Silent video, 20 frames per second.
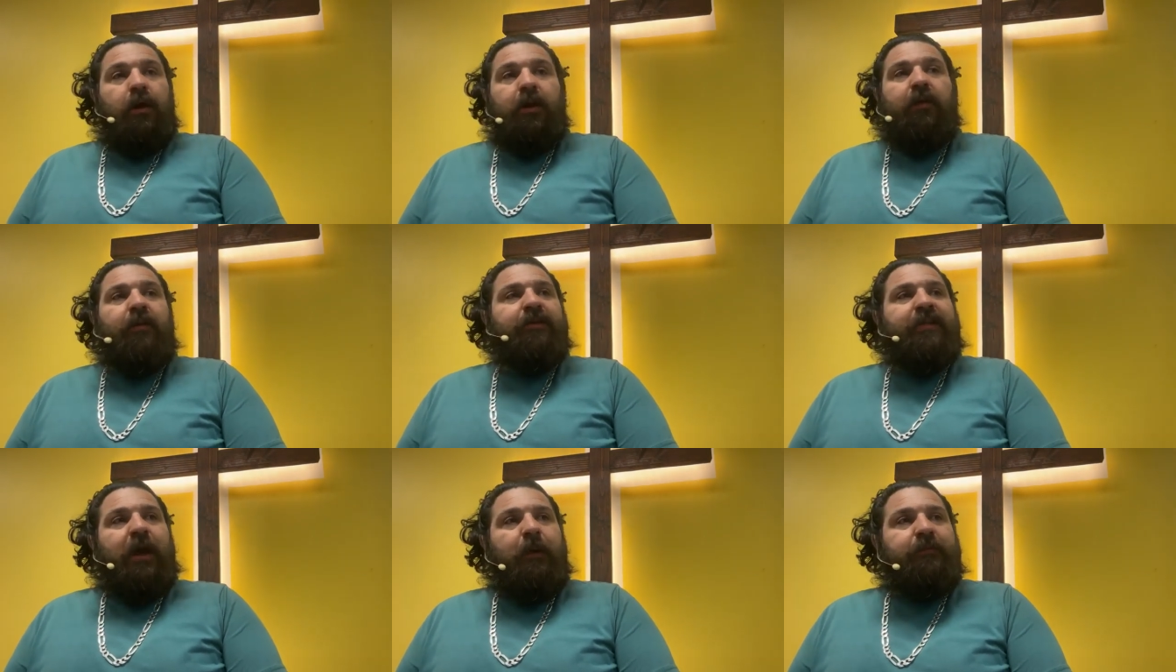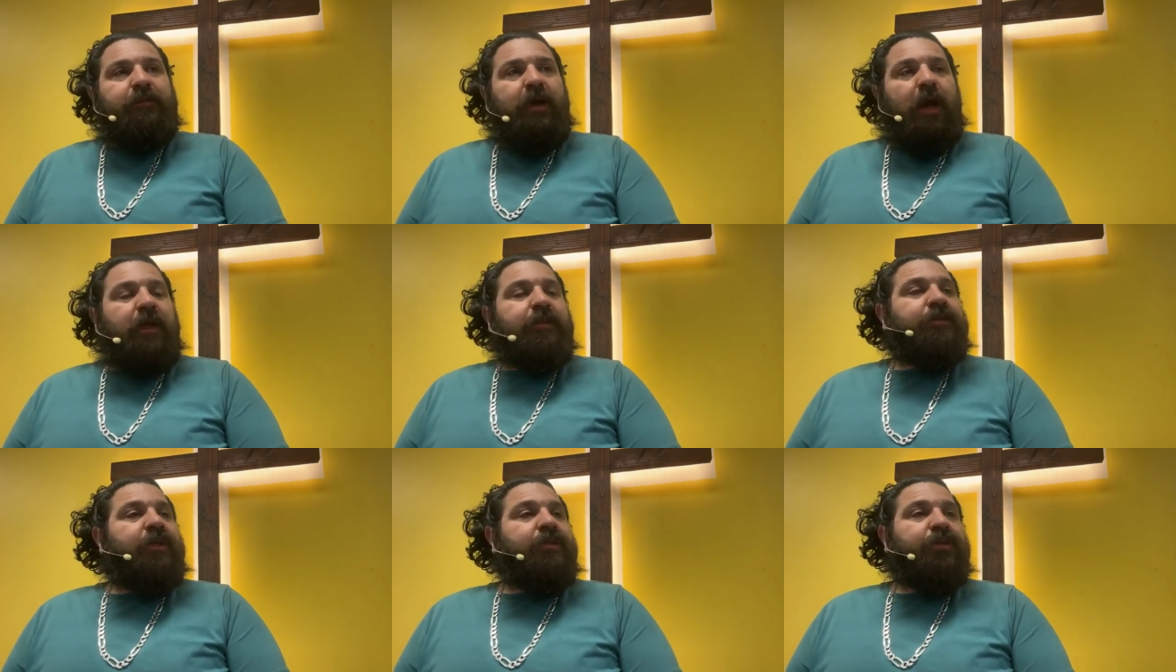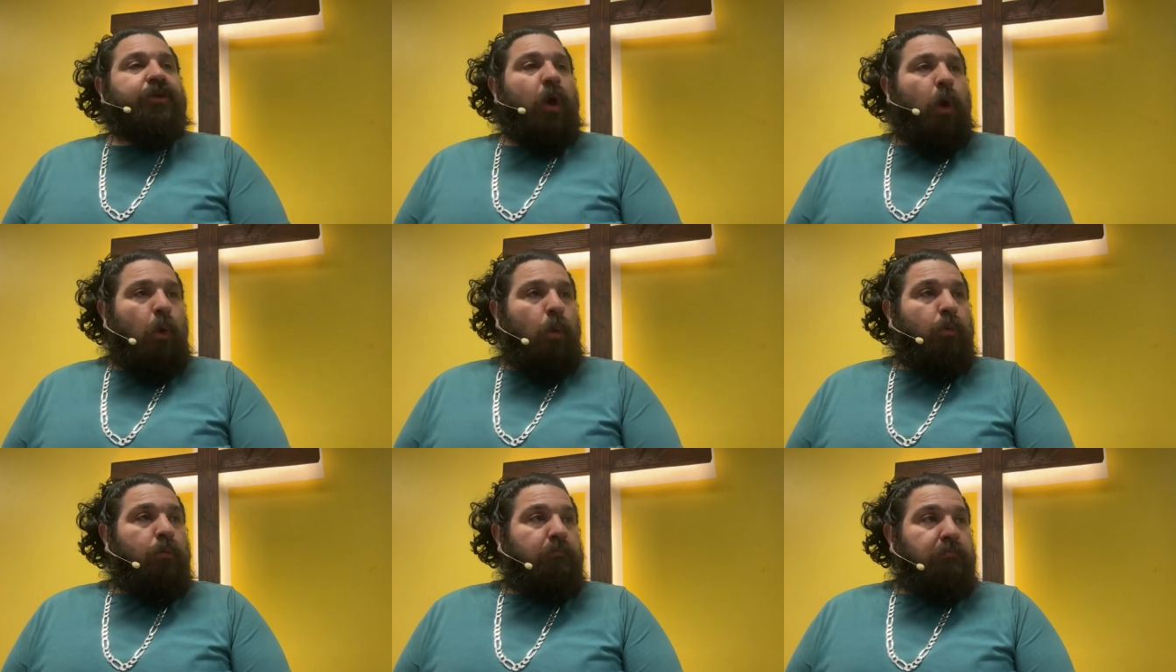And other times God says,
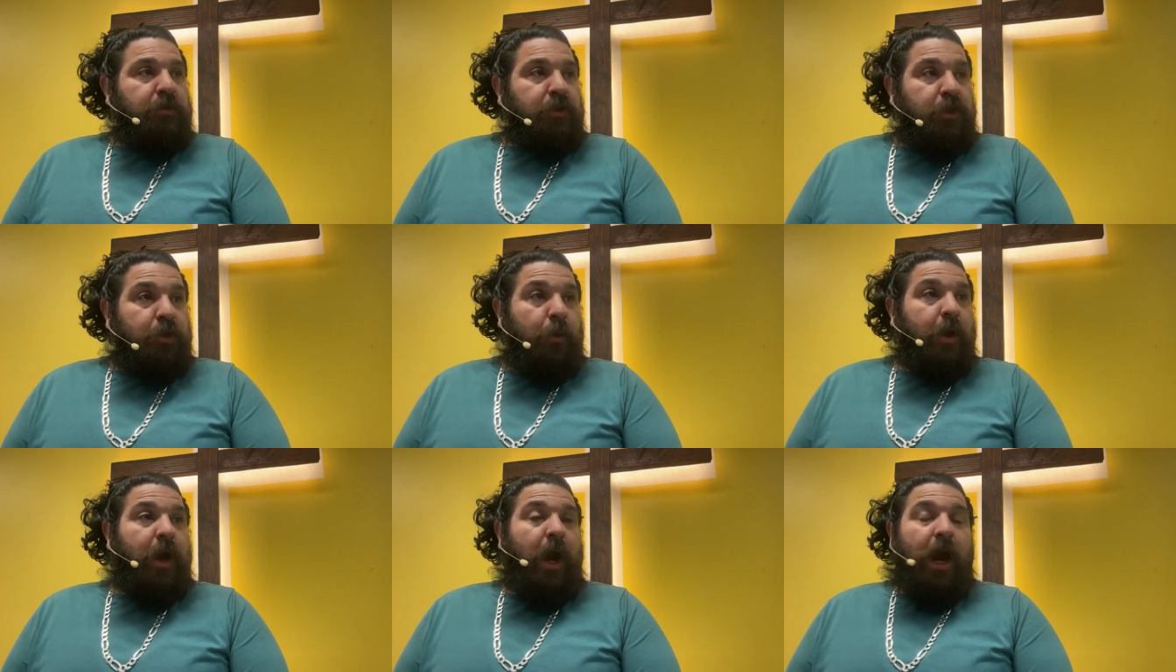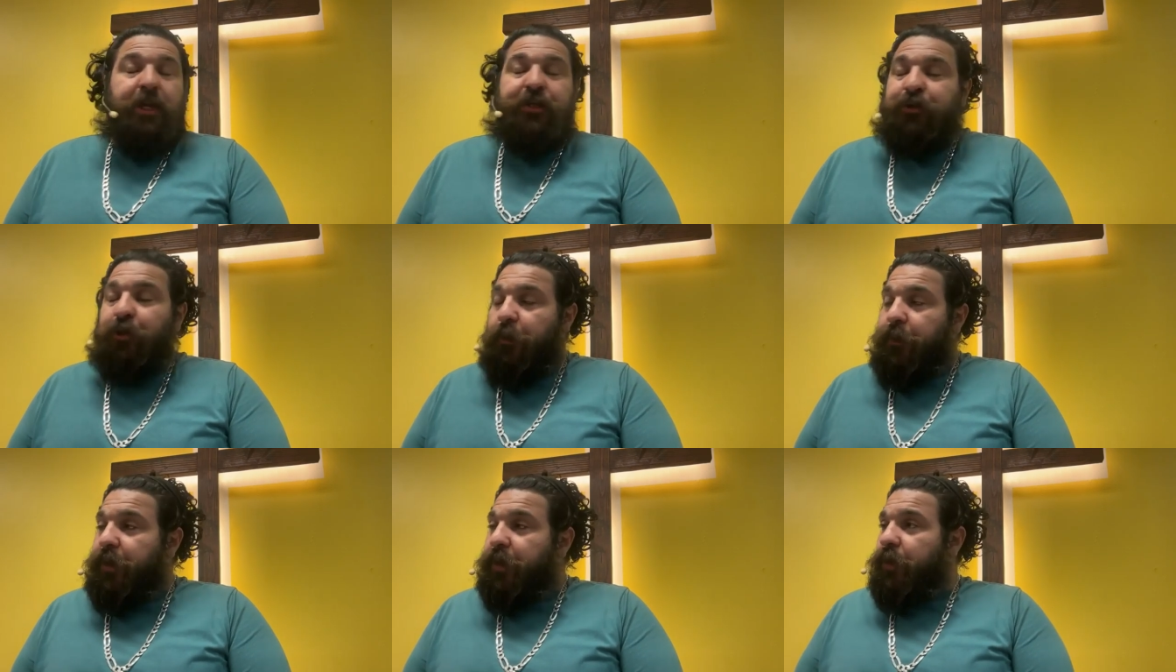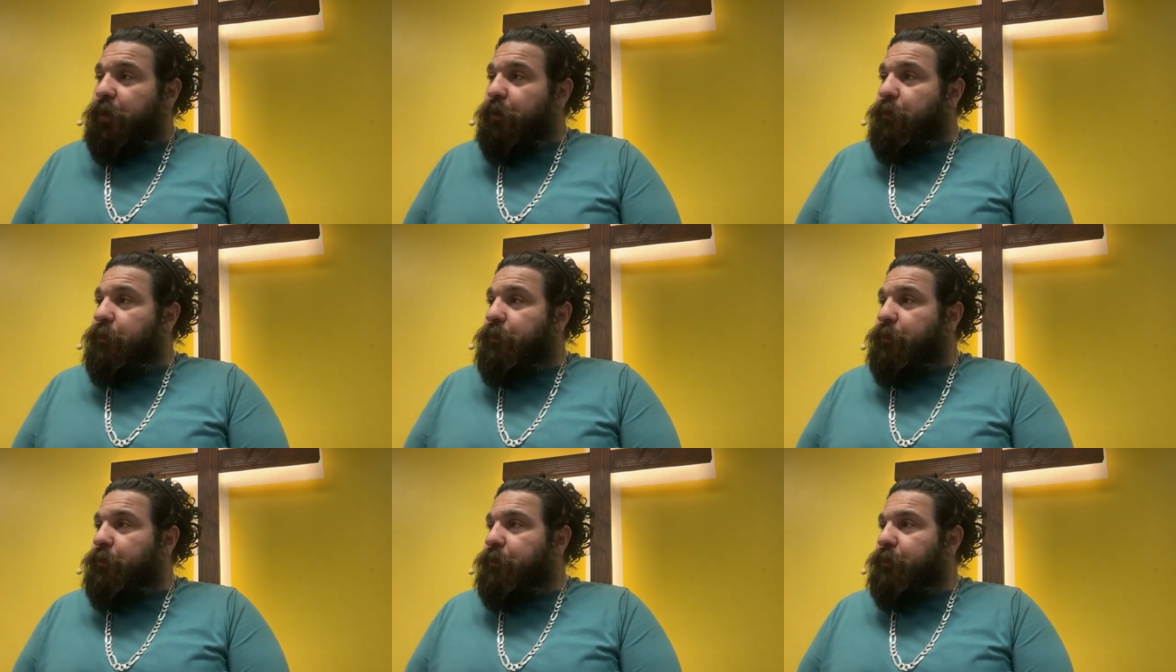Go. You know where God told me to
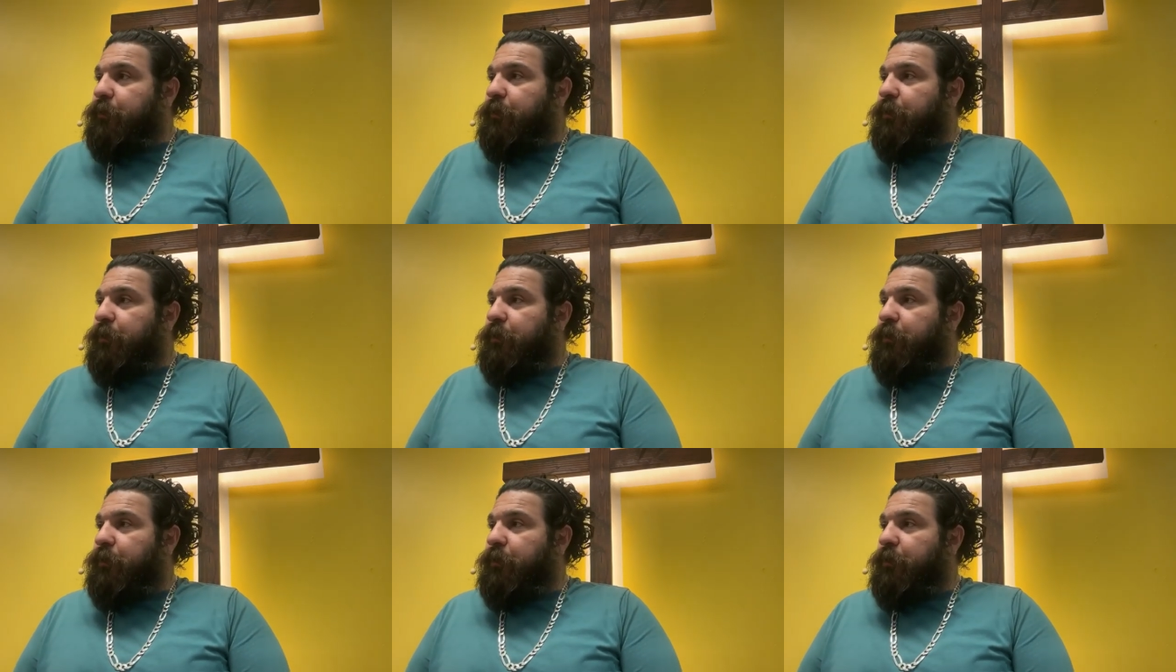go?